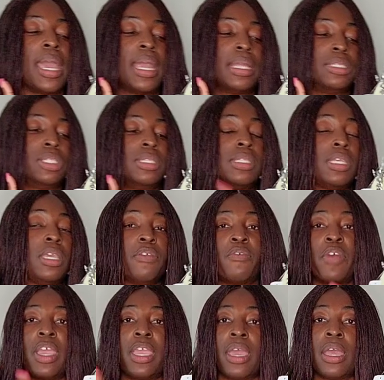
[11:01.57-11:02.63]
and see if
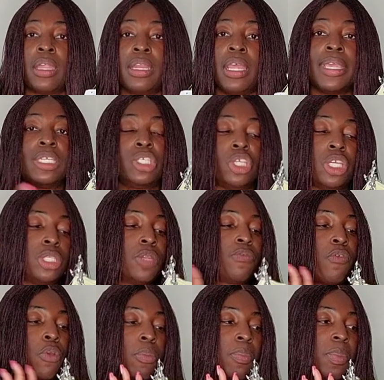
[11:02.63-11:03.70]
I can exchange it
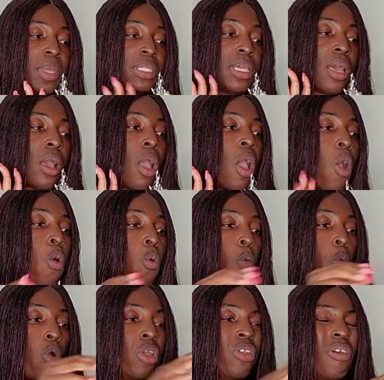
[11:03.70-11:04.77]
for a better
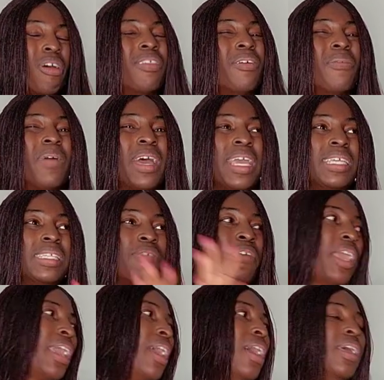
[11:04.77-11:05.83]
one. Otherwise, if
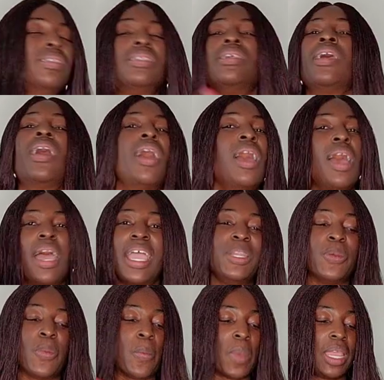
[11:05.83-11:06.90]
I can't, I
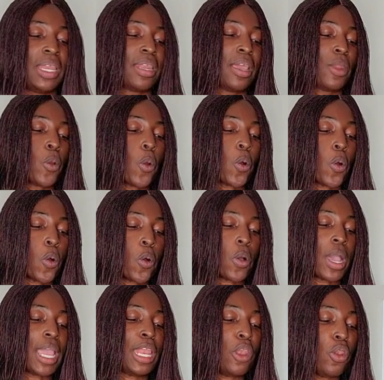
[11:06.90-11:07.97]
don't mind at all.
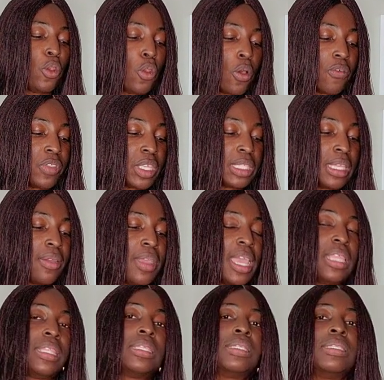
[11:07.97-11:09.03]
I love the
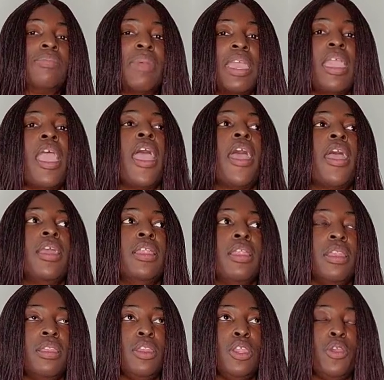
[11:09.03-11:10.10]
Teri. This is my
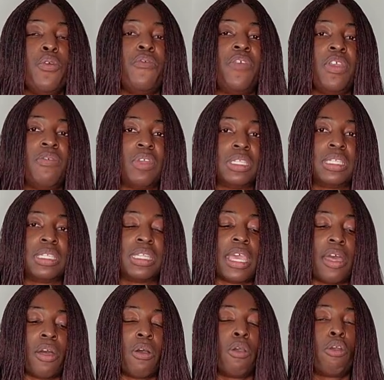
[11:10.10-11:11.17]
new favorite
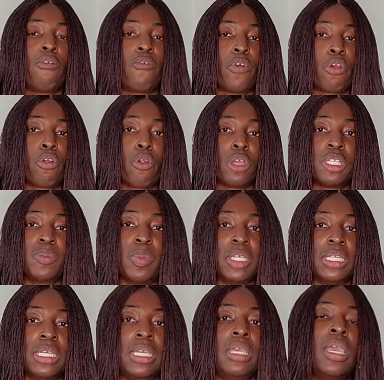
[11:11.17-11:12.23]
style for
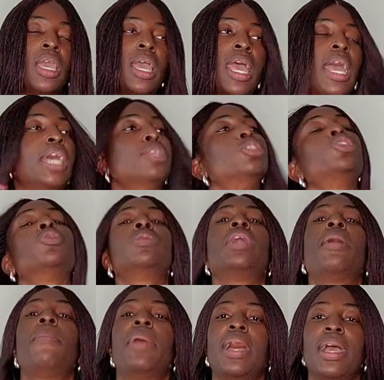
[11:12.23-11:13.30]
crossbody and
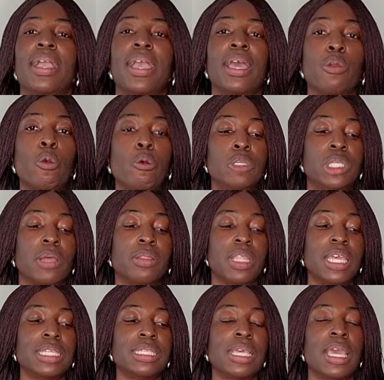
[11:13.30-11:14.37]
shoulder bag at Coach
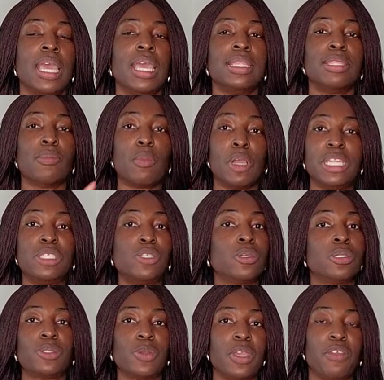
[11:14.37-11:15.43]
Outlet. The Mollie
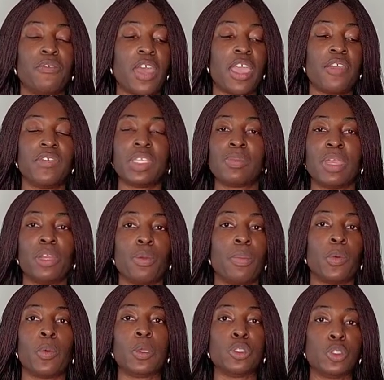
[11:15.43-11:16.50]
Tote 25 is my
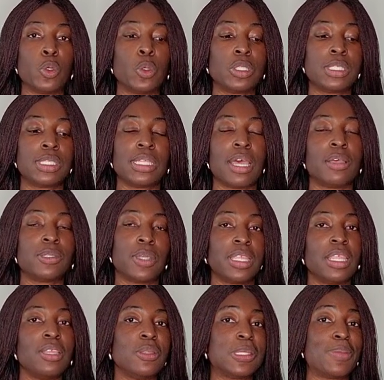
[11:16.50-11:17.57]
#1 tote style. So I
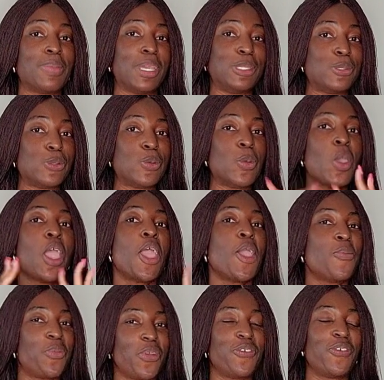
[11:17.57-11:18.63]
think those are my two
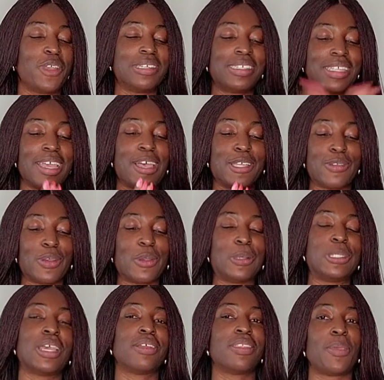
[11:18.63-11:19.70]
preferred styles for
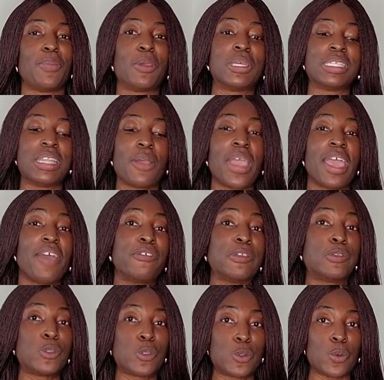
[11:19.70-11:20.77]
Coach Outlet because now I have
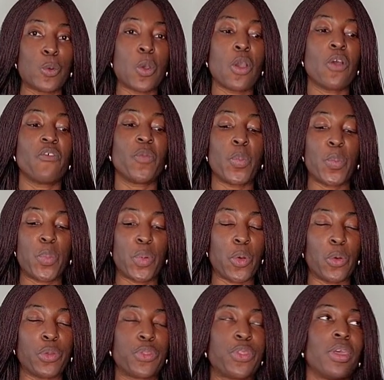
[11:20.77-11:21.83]
two of
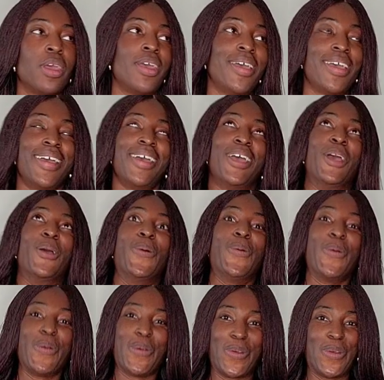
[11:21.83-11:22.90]
both.
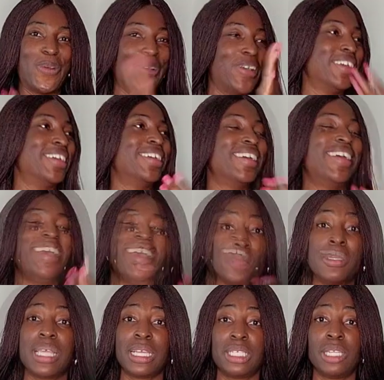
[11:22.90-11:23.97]
The black
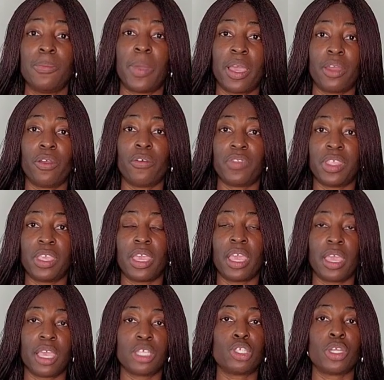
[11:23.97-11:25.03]
was actually part of the
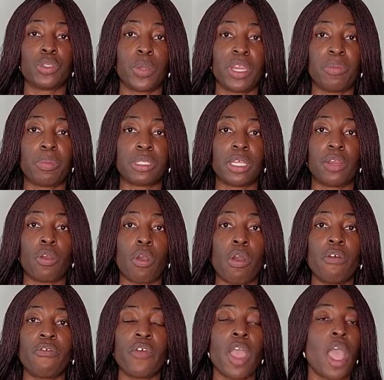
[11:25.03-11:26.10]
extra 20%
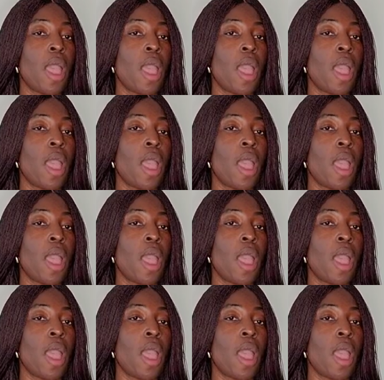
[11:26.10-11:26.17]
off,